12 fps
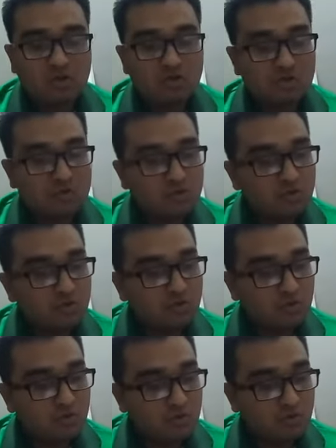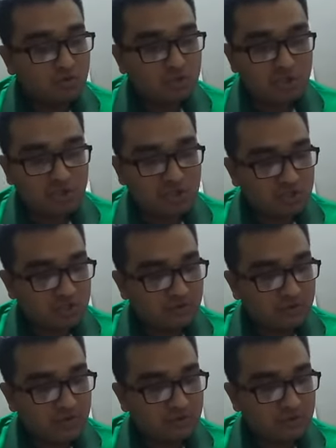to
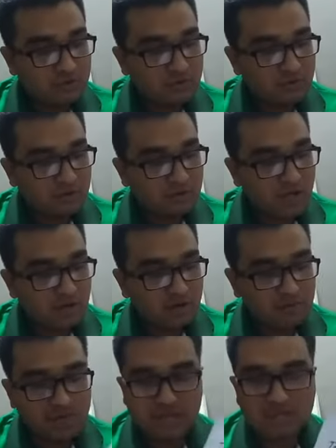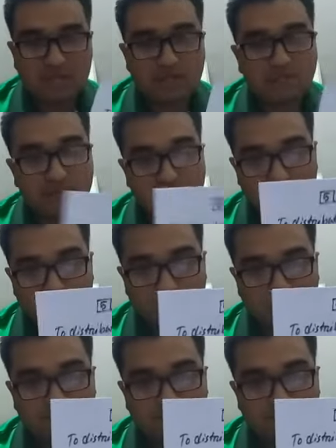distribute the nomination paper.